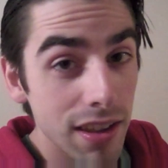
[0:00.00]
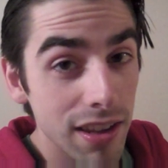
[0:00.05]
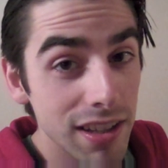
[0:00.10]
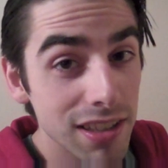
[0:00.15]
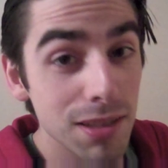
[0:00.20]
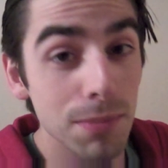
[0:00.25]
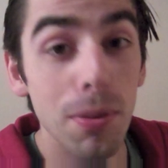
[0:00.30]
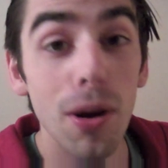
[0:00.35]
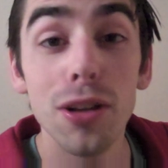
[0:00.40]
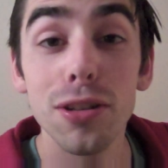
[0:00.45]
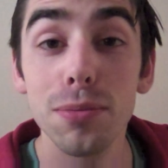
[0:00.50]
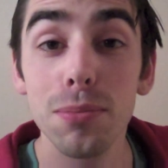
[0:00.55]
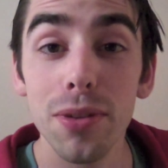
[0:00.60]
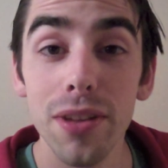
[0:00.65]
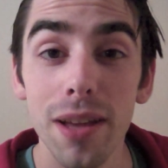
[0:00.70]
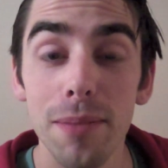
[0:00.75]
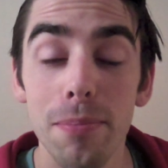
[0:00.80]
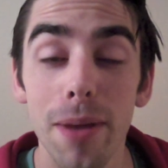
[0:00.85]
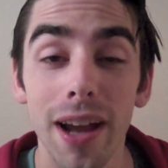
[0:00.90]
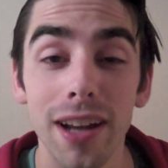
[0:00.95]
Is it possible
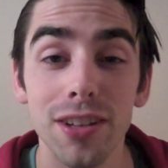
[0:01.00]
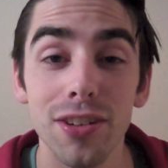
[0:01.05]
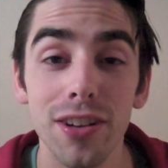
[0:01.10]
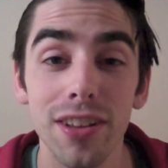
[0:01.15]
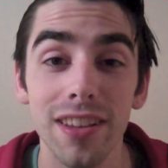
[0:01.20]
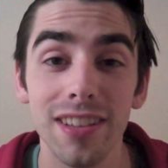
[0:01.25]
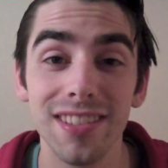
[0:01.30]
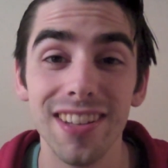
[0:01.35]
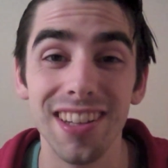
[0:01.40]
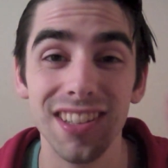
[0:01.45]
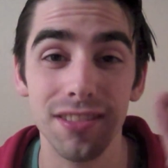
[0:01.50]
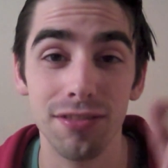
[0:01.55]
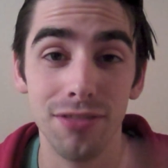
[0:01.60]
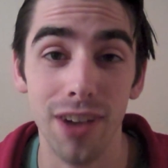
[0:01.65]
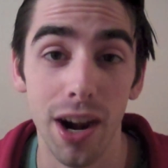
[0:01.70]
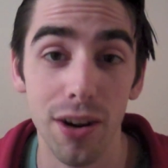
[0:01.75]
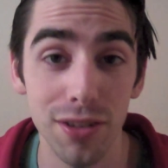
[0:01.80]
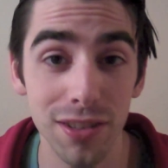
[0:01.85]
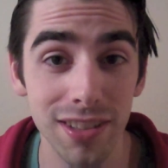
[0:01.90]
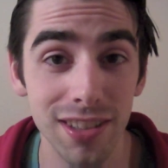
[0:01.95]
that bacteria the size of
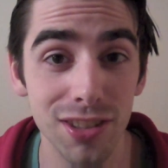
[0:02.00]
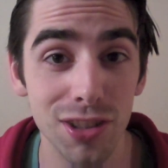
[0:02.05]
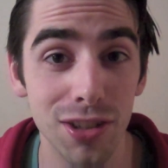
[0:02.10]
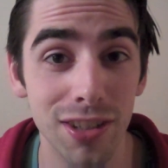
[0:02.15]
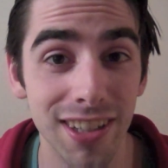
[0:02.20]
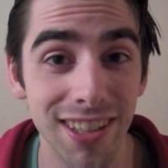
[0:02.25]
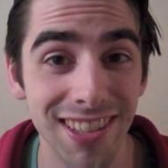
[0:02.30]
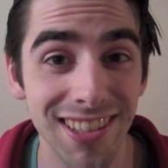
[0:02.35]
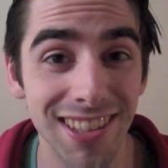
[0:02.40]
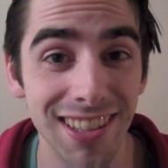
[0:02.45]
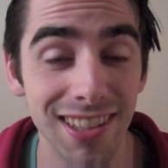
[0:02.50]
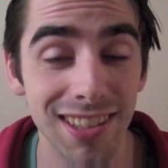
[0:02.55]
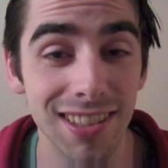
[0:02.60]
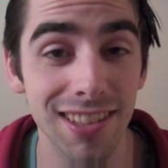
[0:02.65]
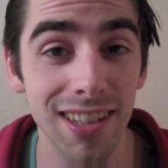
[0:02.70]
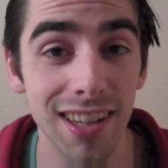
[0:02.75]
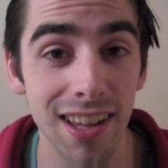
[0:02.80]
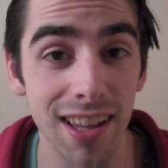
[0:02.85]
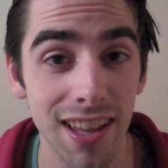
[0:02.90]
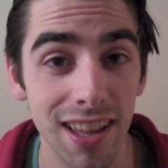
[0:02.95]
viruses could
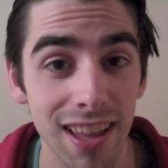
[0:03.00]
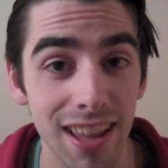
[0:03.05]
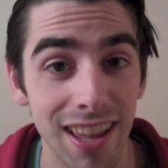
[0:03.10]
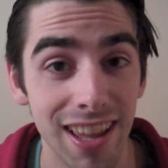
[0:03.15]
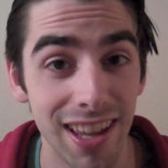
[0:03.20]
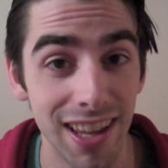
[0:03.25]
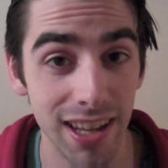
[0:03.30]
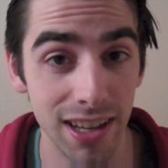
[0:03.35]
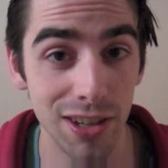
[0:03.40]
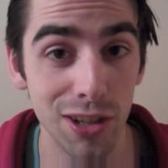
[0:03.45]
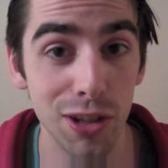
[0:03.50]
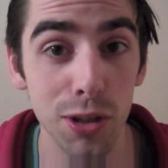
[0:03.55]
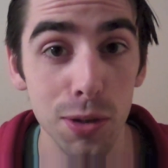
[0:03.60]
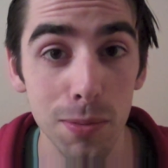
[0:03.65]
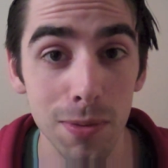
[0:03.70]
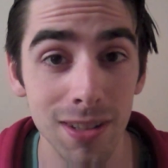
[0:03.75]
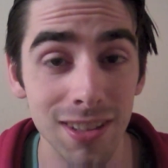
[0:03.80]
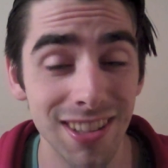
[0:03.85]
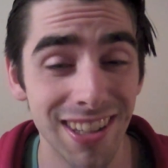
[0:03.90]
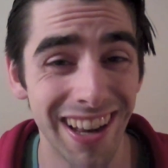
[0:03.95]
exist in
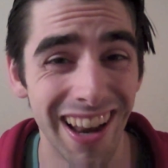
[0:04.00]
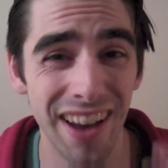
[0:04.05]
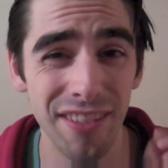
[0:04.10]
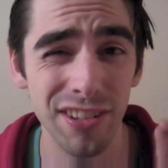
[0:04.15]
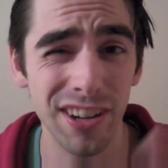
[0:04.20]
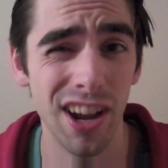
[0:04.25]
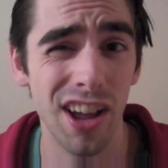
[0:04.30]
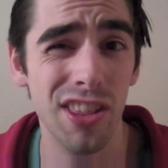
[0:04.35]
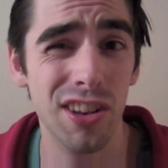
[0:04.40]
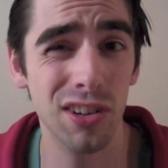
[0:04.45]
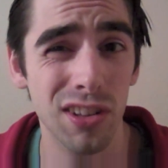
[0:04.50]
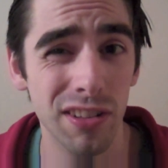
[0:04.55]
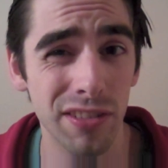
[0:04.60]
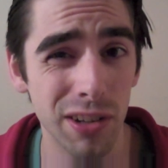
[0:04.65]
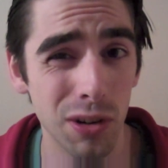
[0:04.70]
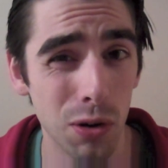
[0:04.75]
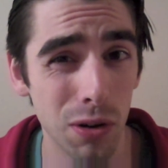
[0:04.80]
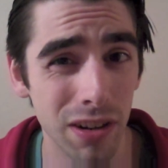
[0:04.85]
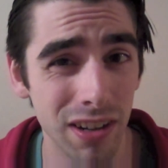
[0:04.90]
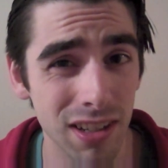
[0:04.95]
humans and every other living
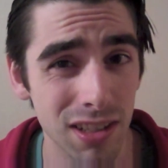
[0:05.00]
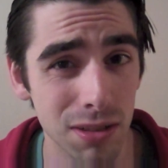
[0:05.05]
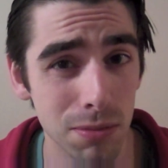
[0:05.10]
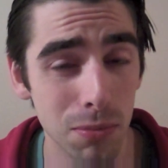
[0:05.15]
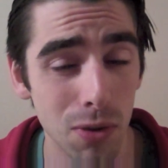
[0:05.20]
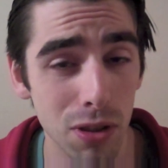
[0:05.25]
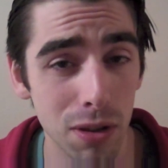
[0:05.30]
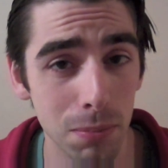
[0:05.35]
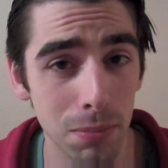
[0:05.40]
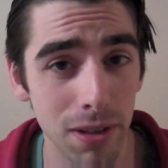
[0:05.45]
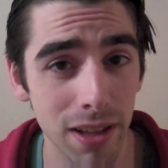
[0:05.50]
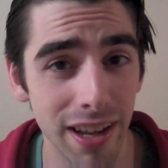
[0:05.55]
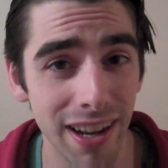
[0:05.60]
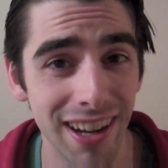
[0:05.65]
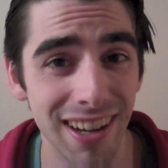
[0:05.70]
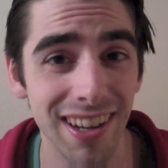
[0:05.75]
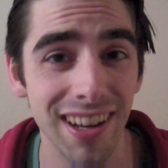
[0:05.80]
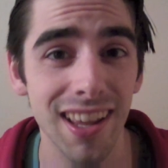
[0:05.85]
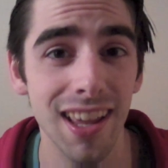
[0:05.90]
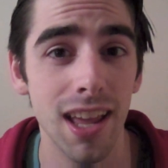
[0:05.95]
organism on the
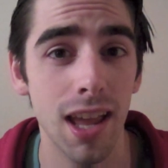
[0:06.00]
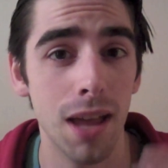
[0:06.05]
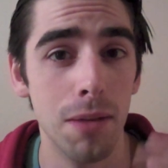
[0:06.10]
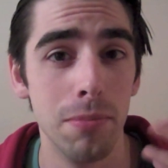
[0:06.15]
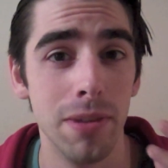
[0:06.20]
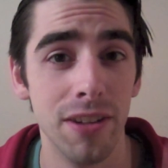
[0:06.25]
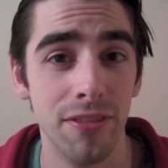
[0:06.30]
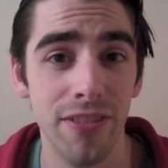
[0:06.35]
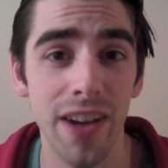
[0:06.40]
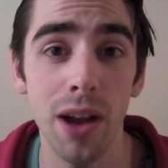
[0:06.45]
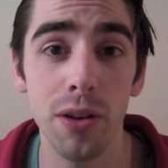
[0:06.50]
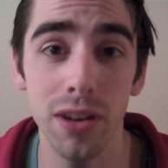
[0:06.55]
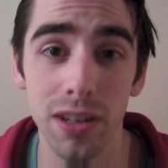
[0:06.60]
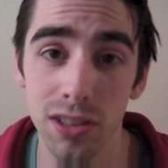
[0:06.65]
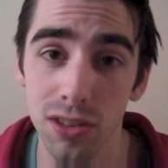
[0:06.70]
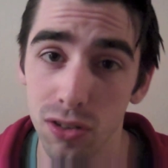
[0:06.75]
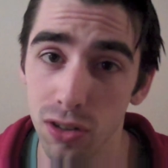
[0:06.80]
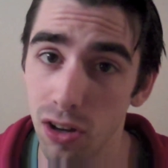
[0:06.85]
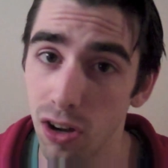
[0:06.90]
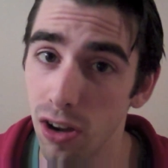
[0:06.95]
planet and be a
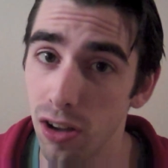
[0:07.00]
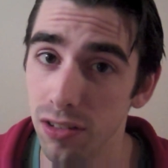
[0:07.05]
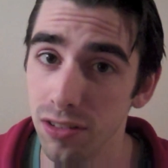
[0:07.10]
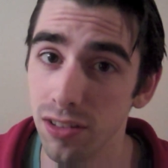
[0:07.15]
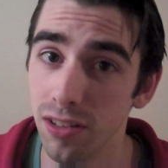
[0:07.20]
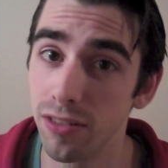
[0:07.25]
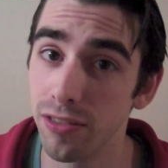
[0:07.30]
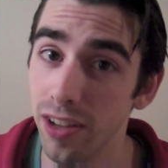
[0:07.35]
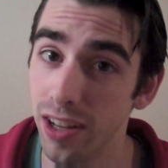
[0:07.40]
foundational cause of